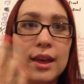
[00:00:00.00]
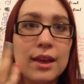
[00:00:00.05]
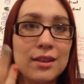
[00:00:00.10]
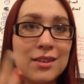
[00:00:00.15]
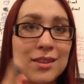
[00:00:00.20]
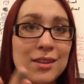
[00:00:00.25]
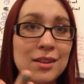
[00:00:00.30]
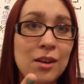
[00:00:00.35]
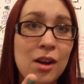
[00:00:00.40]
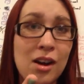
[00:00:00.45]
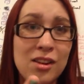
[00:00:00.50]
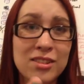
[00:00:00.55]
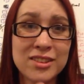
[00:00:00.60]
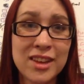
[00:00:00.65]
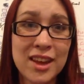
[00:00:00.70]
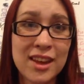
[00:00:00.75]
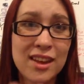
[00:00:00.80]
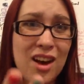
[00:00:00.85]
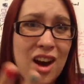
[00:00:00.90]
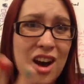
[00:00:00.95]
is it an
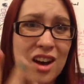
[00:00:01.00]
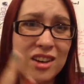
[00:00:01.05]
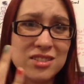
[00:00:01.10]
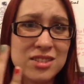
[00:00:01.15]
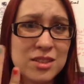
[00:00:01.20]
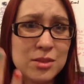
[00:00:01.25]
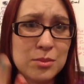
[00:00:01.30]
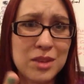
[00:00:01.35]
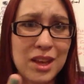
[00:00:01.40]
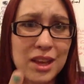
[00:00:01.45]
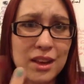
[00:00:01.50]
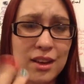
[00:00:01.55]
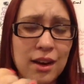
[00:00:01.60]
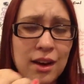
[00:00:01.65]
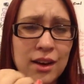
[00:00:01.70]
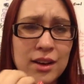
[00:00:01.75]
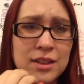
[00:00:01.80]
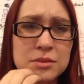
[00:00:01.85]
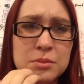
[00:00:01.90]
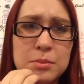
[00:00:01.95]
all-day costume like
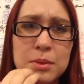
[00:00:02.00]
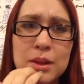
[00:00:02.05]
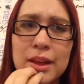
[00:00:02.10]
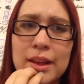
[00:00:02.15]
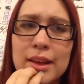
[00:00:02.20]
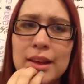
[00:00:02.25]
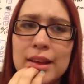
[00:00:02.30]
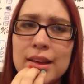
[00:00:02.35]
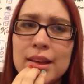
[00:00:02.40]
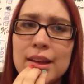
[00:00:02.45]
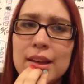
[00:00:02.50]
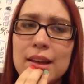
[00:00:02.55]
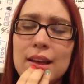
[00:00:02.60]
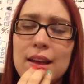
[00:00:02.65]
cosplay,